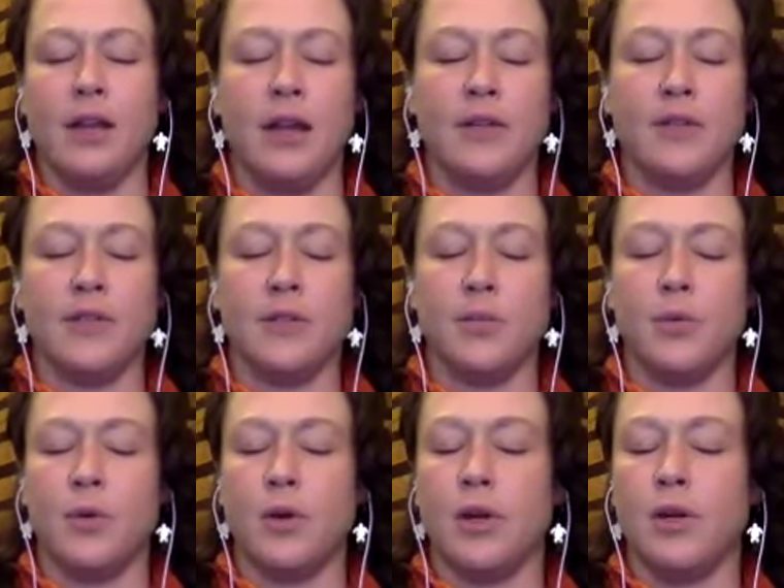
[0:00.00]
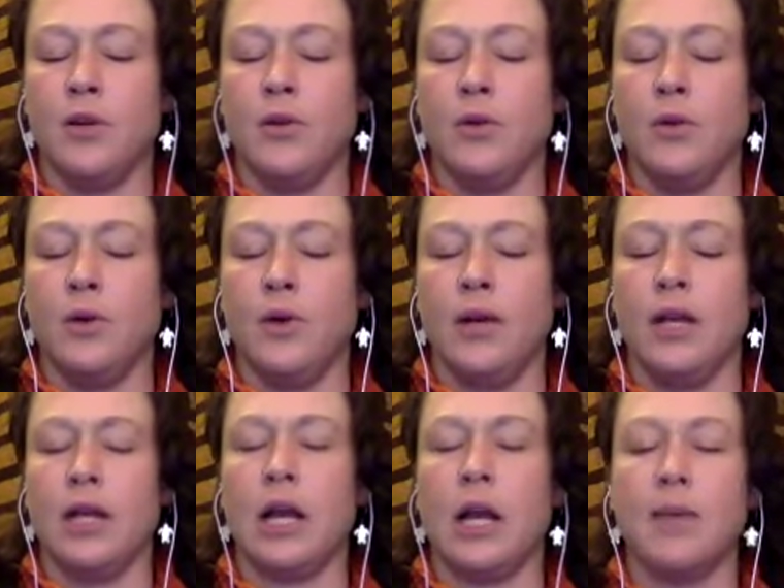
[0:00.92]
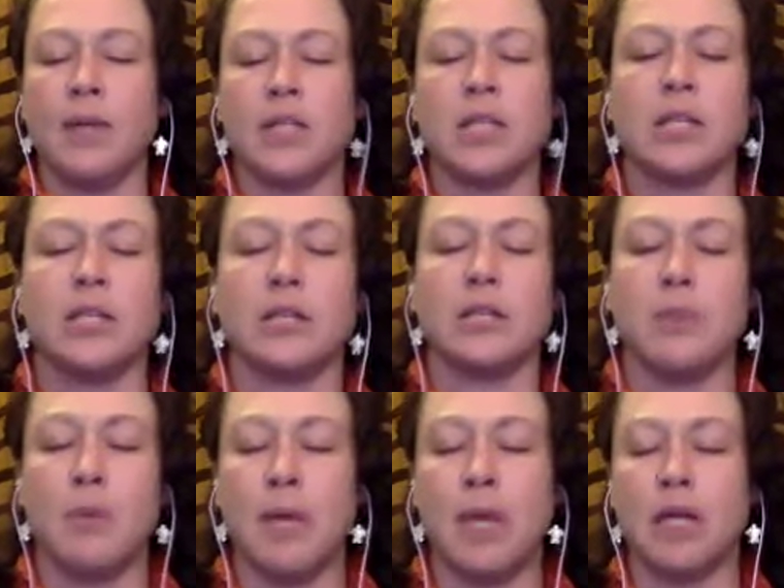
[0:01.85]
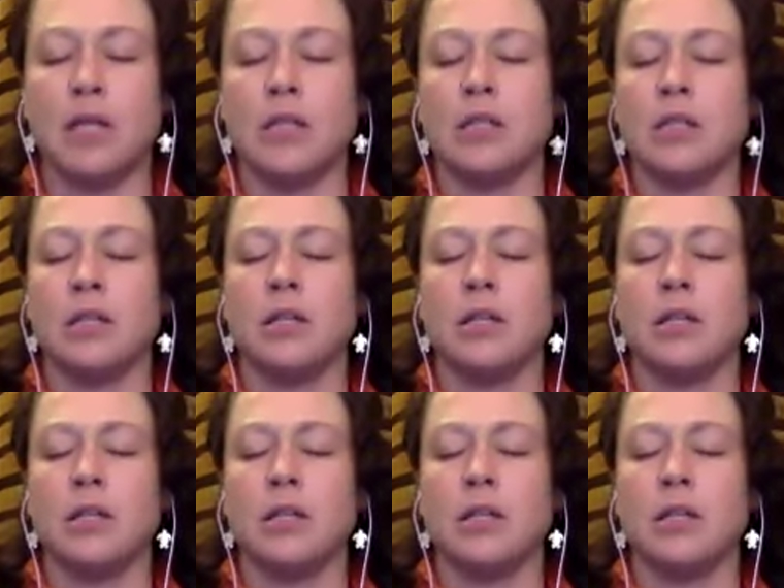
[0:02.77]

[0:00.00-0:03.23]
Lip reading: that have supported you in coming to this moment